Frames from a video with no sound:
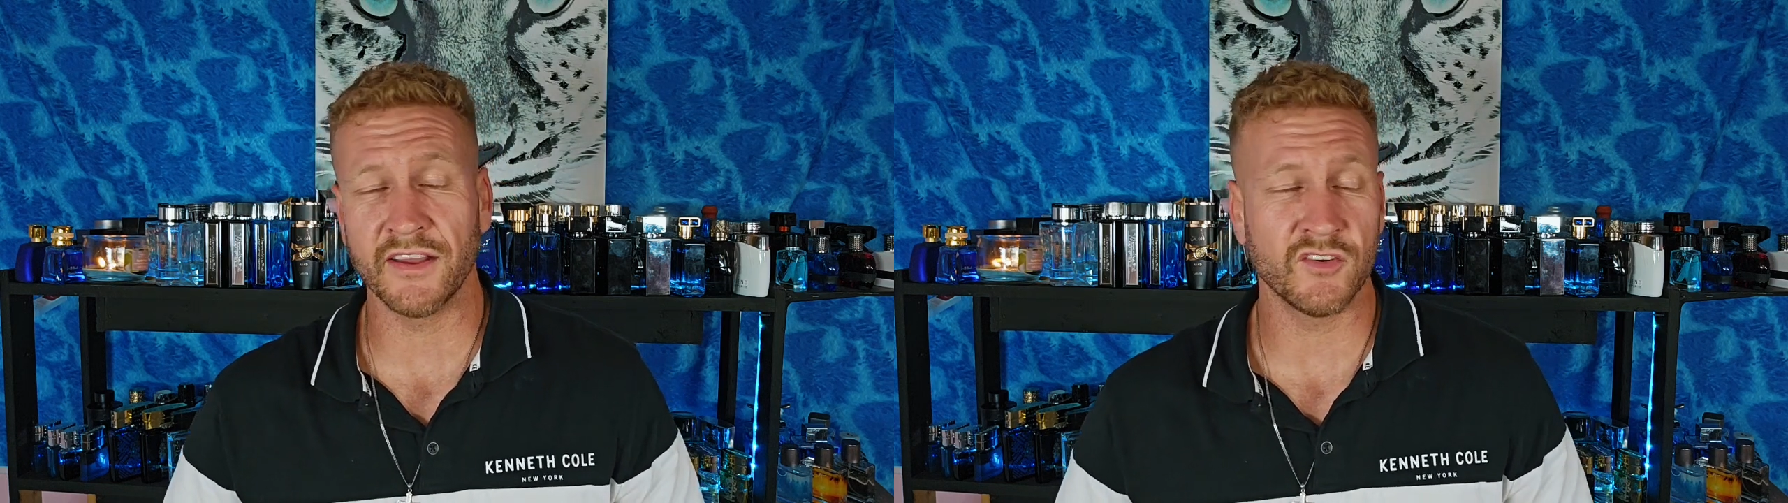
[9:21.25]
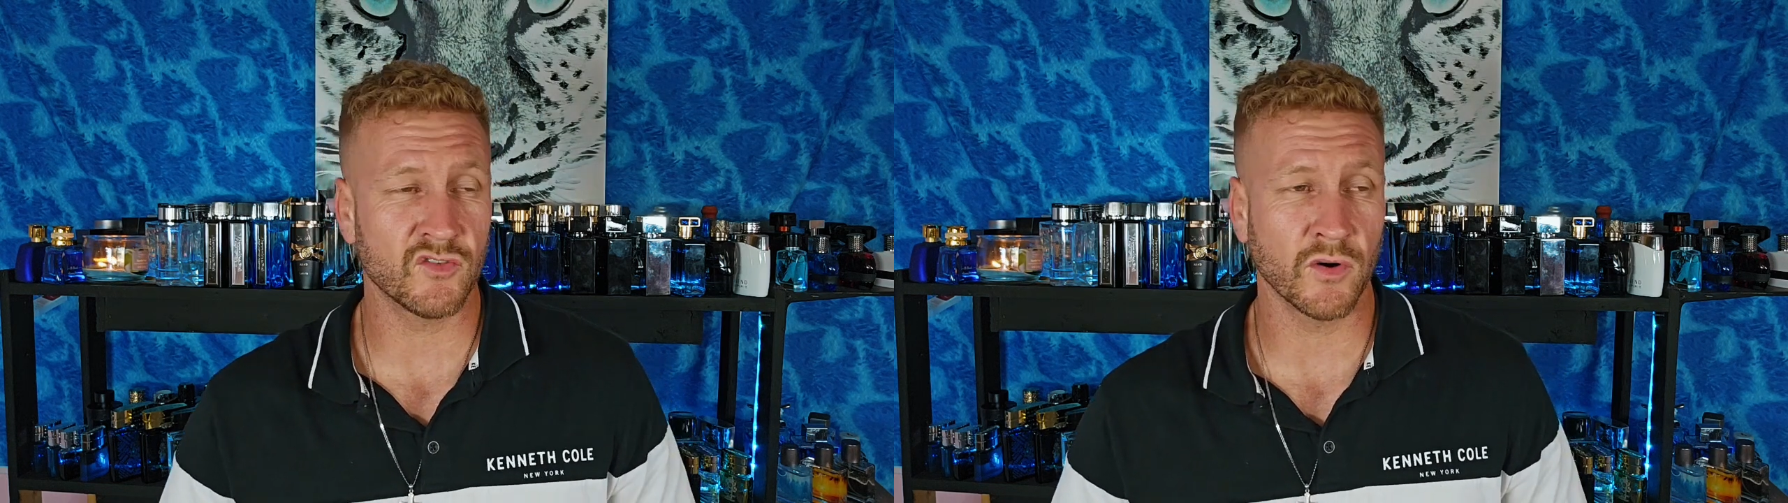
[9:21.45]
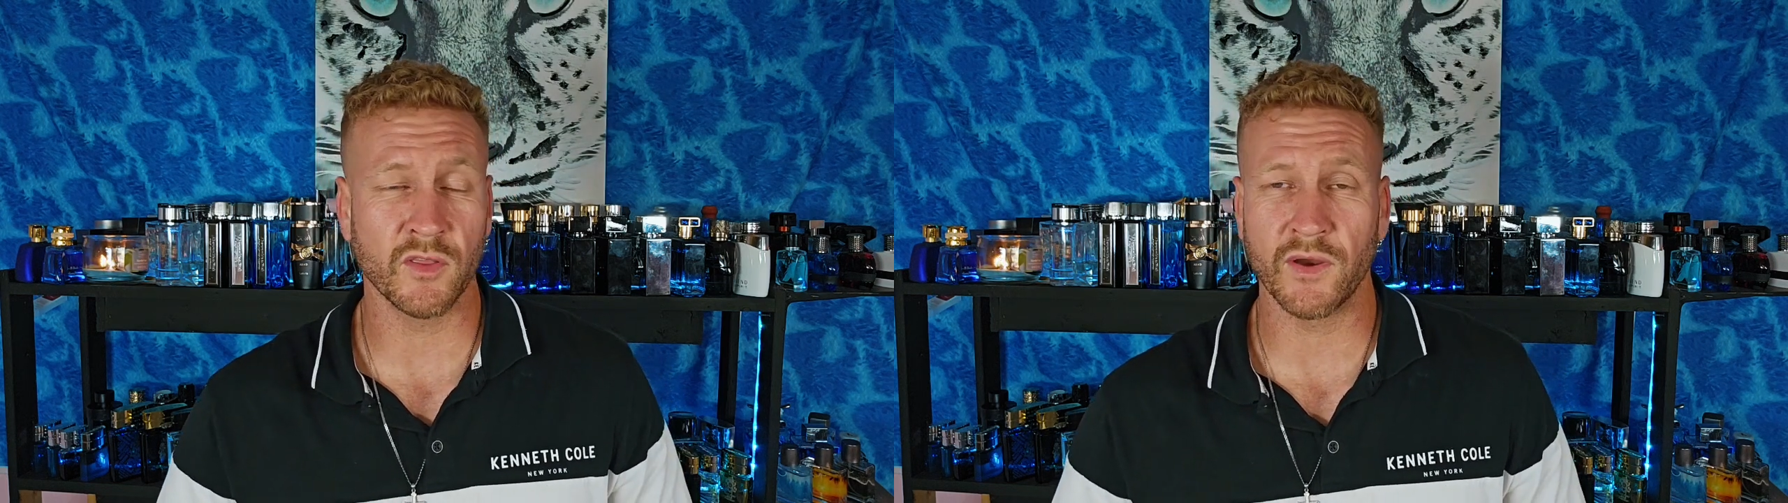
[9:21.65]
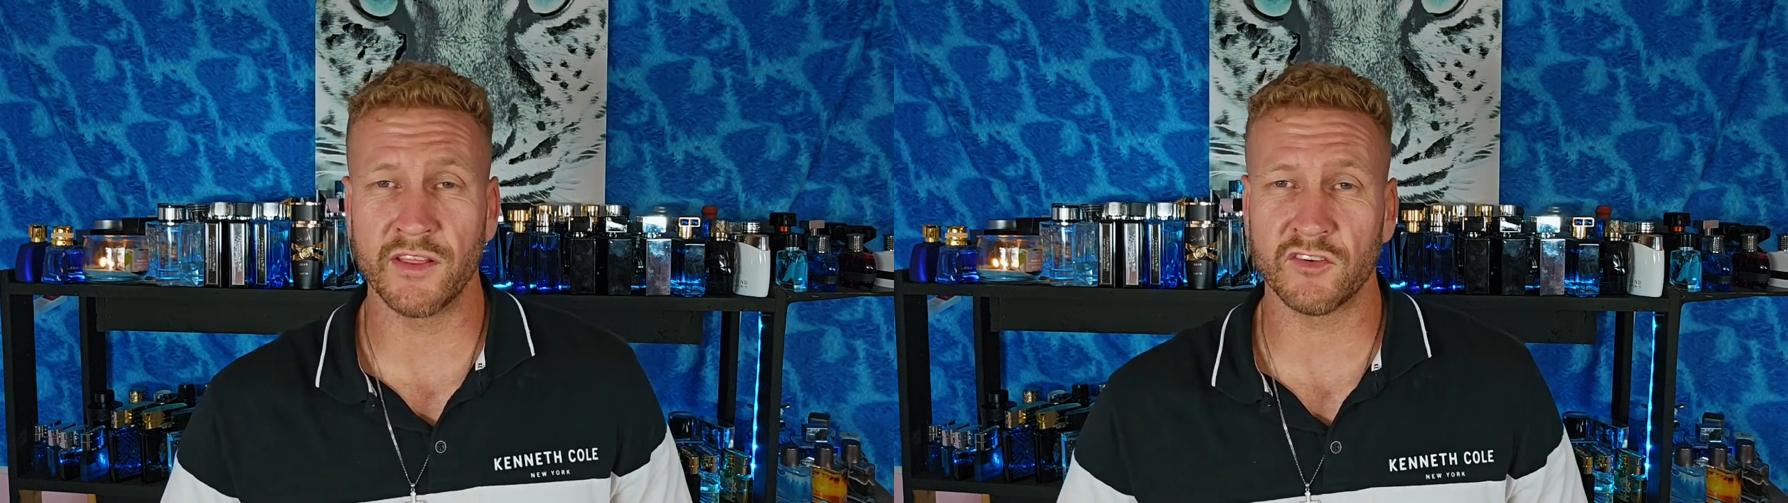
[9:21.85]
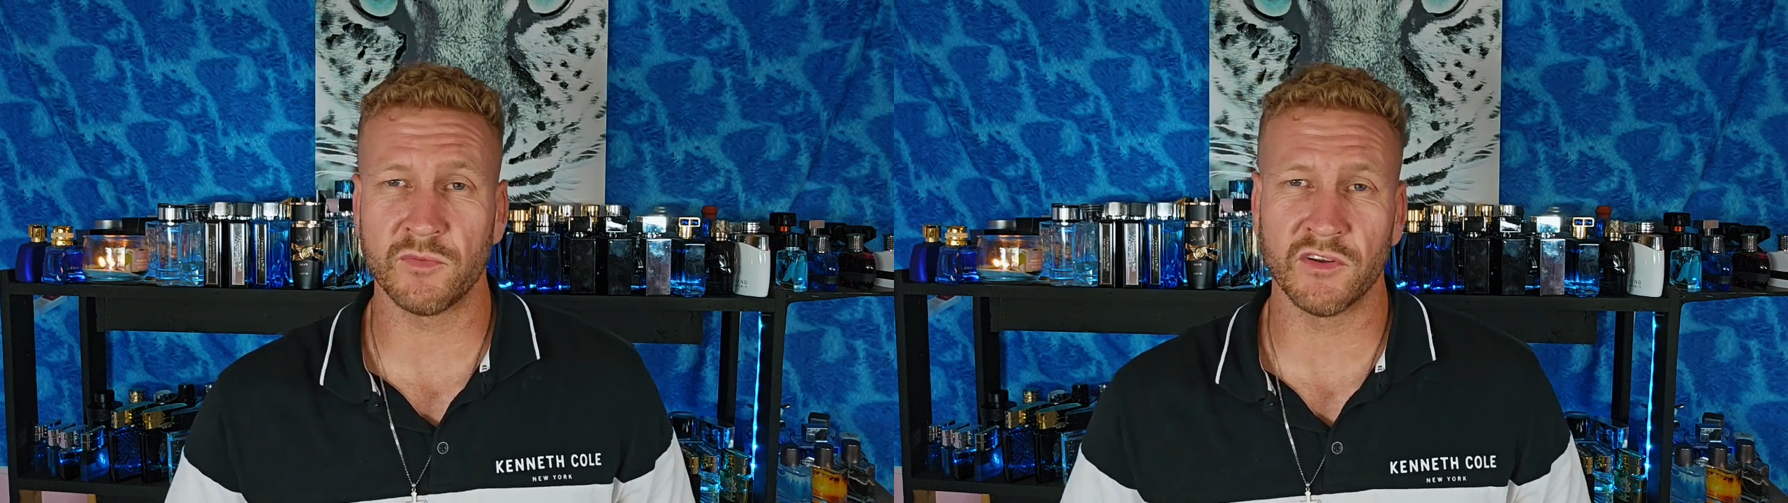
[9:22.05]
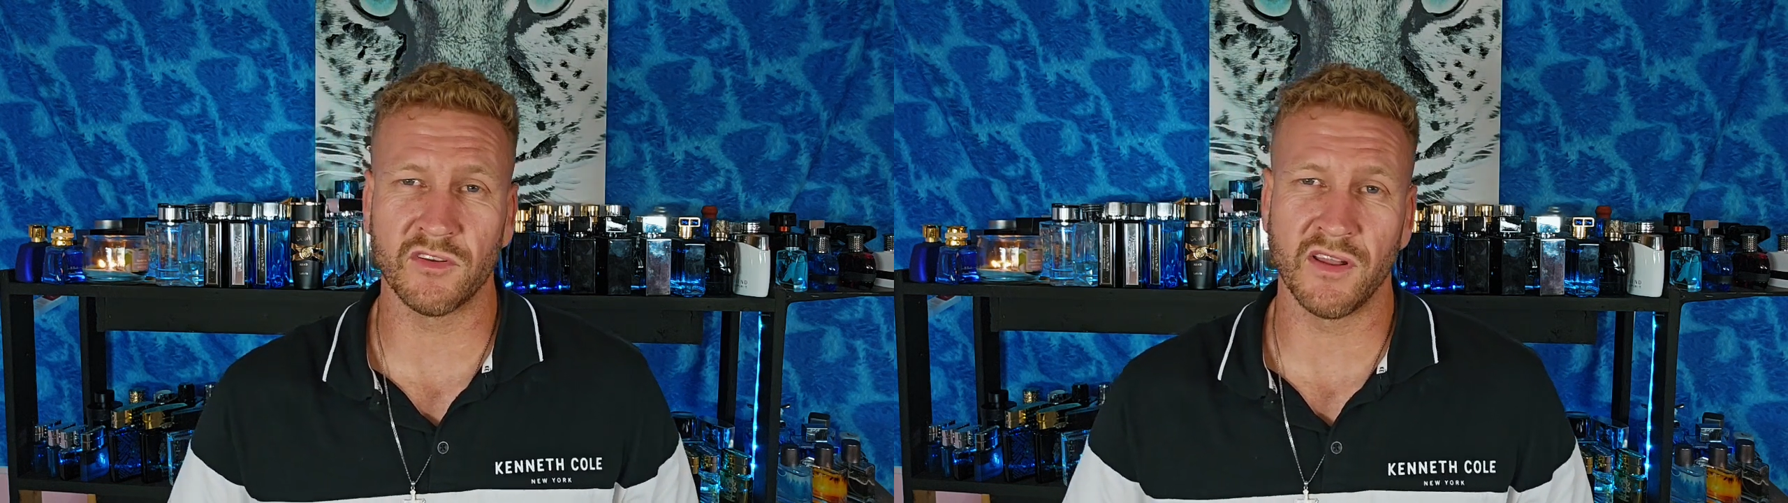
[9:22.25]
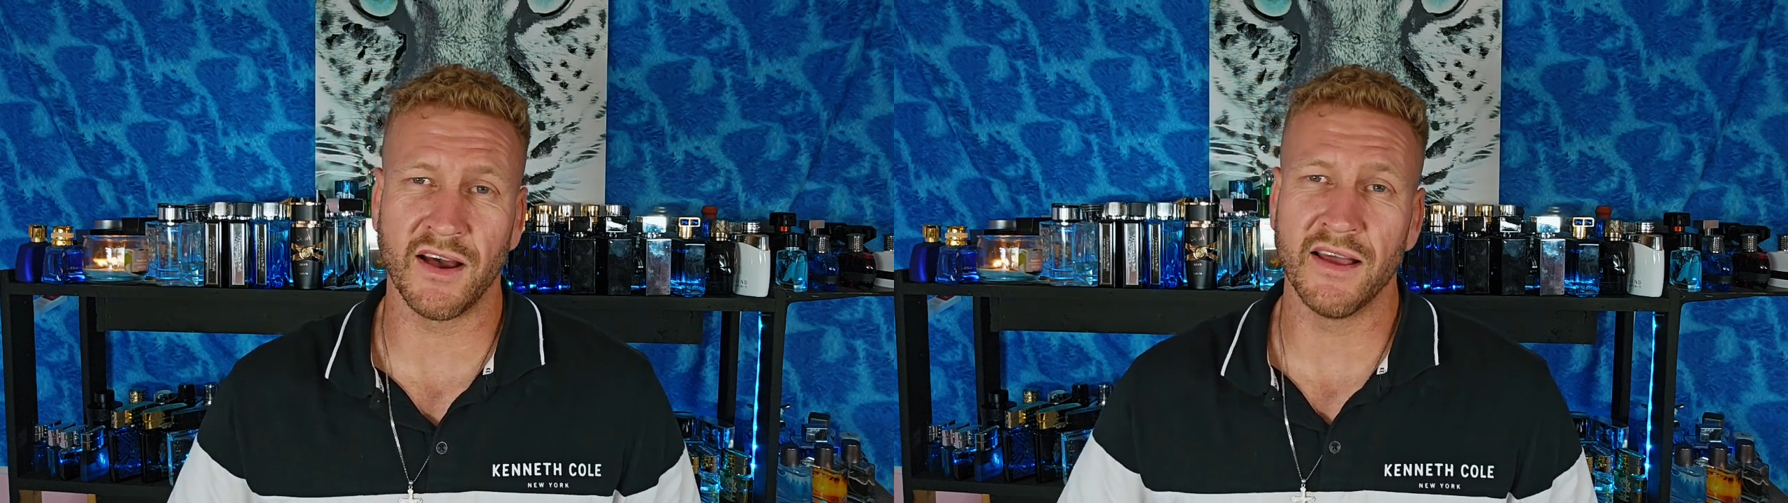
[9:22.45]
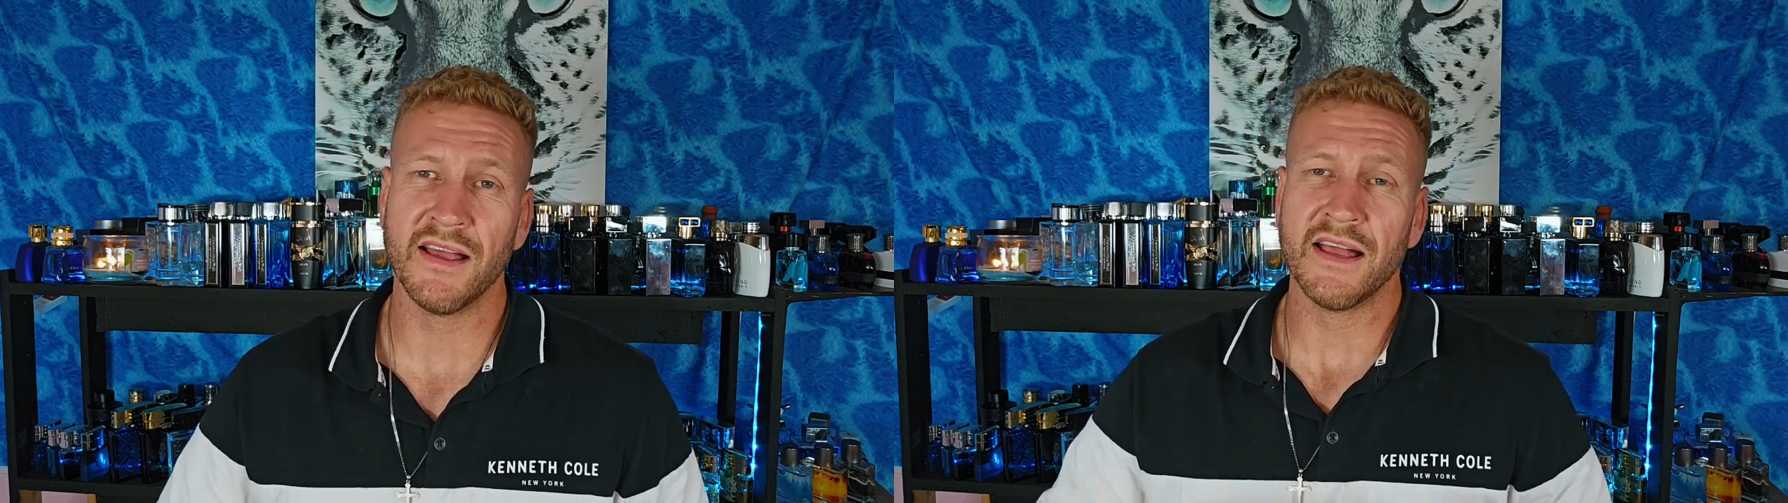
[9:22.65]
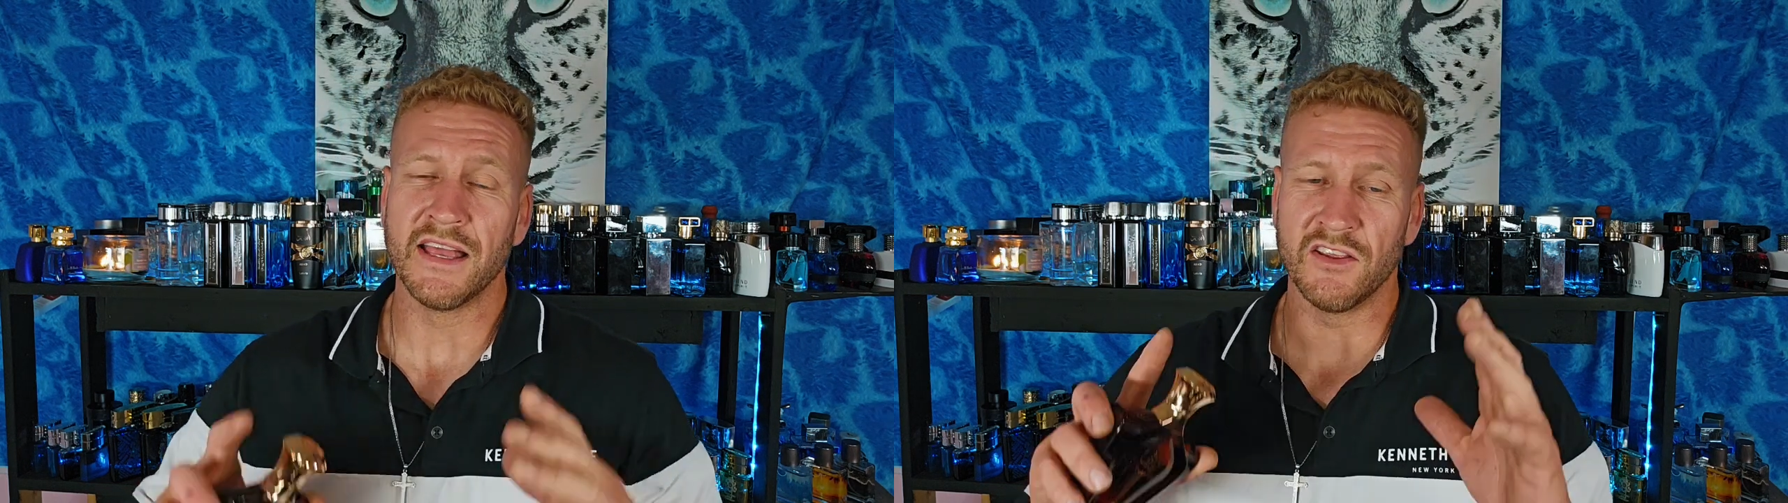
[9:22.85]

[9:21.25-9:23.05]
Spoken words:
I enjoy the way that it smells a lot.